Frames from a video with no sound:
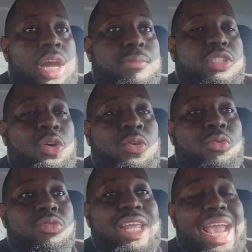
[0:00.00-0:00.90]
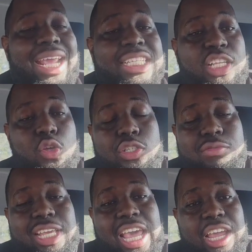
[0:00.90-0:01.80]
So that exclusive
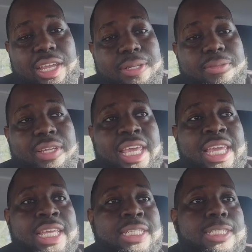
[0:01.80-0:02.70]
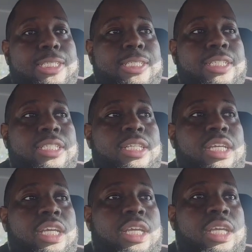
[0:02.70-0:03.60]
tag is,
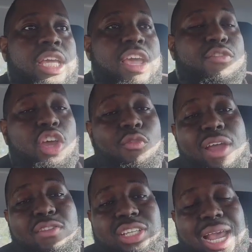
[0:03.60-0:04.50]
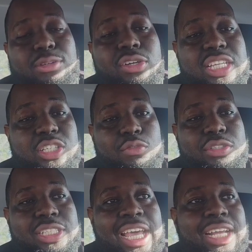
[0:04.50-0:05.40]
if the Ravens sign into the exclusive
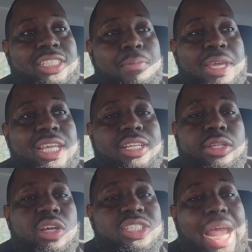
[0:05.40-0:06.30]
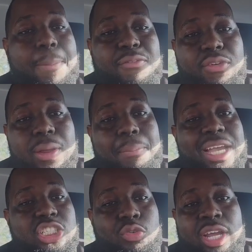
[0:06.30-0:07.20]
tag, to me, they're shopping for the
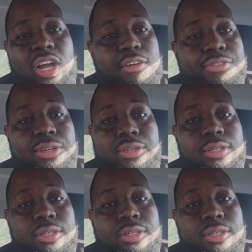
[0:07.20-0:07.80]
best trade offer.